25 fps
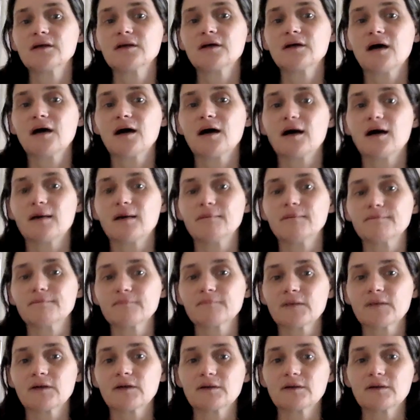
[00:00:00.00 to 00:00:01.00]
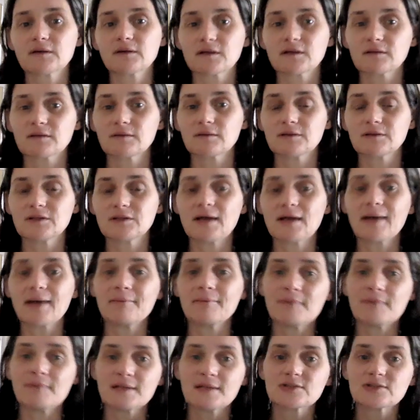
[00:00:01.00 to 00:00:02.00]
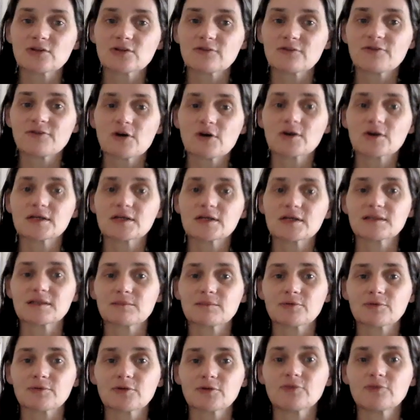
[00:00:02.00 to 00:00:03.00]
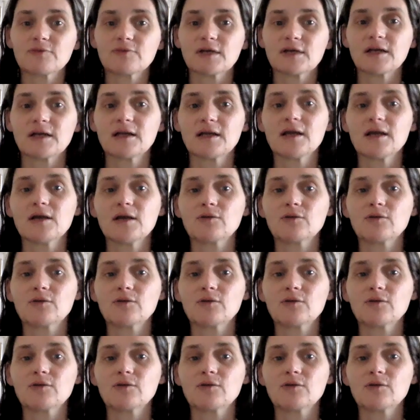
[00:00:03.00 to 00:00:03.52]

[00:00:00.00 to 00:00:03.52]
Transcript: that mental focus improvement